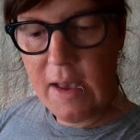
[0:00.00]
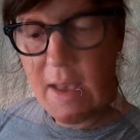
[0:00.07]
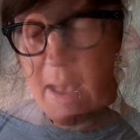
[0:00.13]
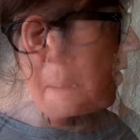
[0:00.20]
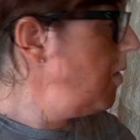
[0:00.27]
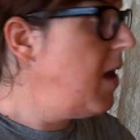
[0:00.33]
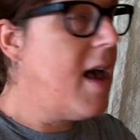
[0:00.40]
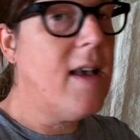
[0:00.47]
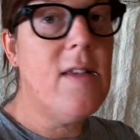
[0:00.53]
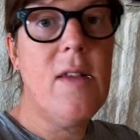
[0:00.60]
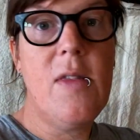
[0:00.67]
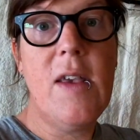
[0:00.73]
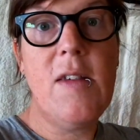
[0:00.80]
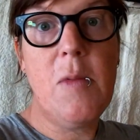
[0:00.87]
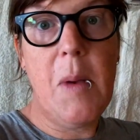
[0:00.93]
So yeah,
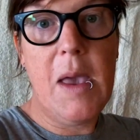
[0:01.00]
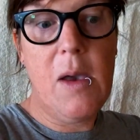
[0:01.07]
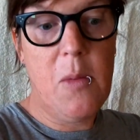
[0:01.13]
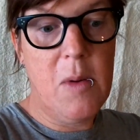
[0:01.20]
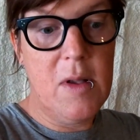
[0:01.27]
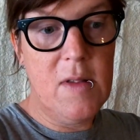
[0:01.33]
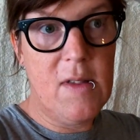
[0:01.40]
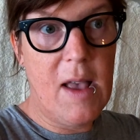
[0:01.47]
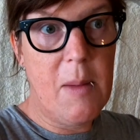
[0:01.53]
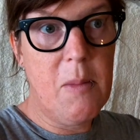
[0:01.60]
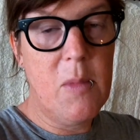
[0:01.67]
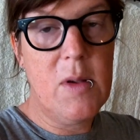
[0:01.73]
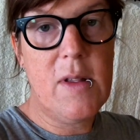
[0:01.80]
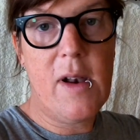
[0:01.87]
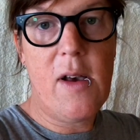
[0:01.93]
so this week was a
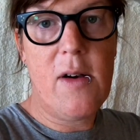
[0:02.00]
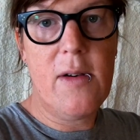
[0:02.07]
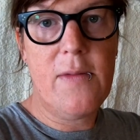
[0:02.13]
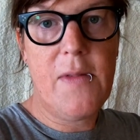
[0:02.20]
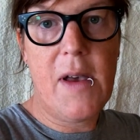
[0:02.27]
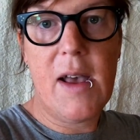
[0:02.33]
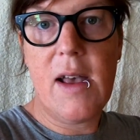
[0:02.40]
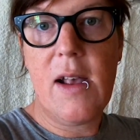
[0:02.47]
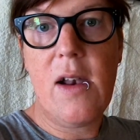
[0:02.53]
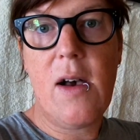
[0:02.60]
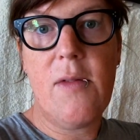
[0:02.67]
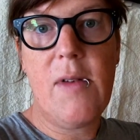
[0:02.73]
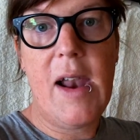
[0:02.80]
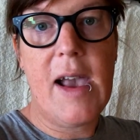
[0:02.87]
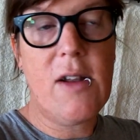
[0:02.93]
lot
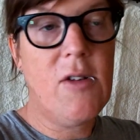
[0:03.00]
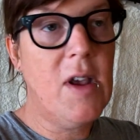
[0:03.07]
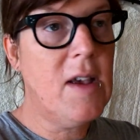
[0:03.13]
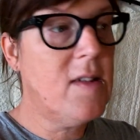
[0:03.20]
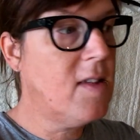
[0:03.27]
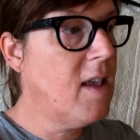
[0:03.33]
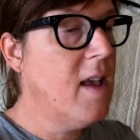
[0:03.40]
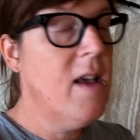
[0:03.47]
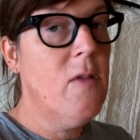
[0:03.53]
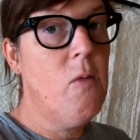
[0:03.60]
of electrics.